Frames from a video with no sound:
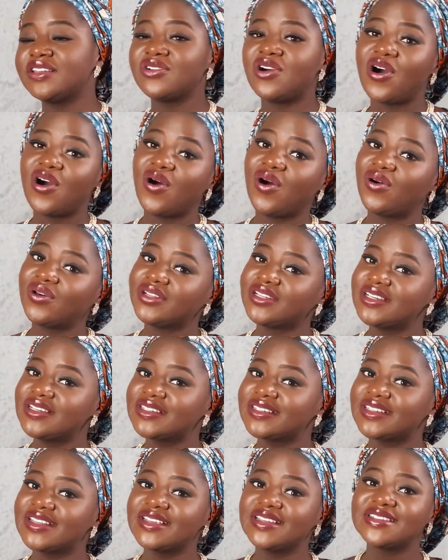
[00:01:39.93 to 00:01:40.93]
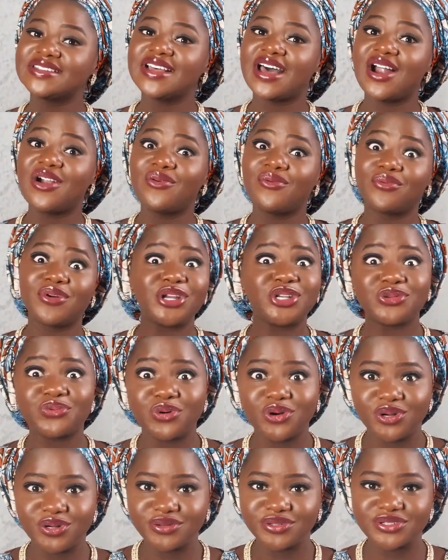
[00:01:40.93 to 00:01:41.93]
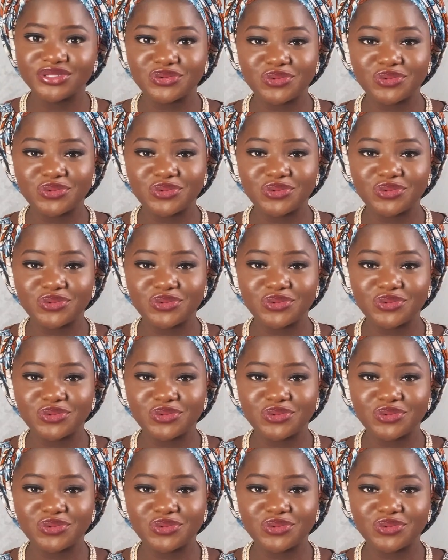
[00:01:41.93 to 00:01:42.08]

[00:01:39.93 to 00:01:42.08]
All these things are rituals,